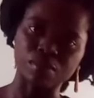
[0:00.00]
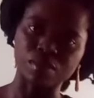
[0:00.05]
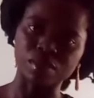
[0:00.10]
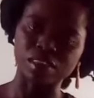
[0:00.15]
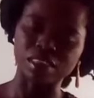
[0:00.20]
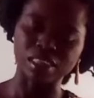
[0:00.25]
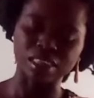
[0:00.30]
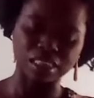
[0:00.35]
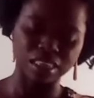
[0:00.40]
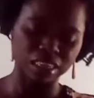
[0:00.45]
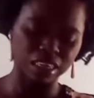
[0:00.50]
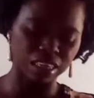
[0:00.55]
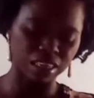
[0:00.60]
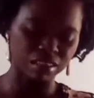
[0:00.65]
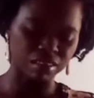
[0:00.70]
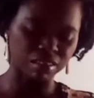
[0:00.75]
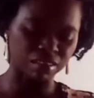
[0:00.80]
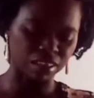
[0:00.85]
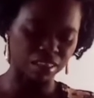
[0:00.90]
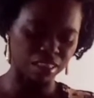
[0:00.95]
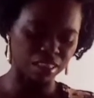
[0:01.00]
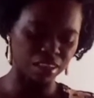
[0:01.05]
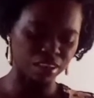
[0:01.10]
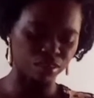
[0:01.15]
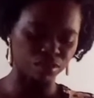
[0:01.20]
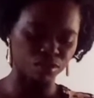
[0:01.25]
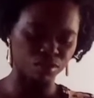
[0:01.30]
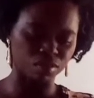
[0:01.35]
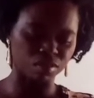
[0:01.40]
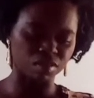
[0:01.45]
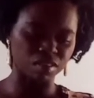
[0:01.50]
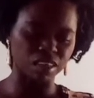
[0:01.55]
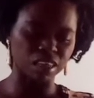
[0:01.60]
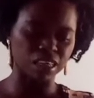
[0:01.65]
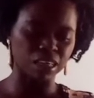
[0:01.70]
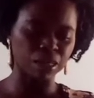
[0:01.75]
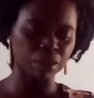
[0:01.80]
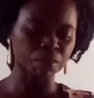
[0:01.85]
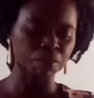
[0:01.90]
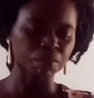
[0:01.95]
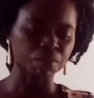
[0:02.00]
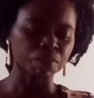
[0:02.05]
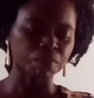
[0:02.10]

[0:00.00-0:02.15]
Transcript: quantities, and then you see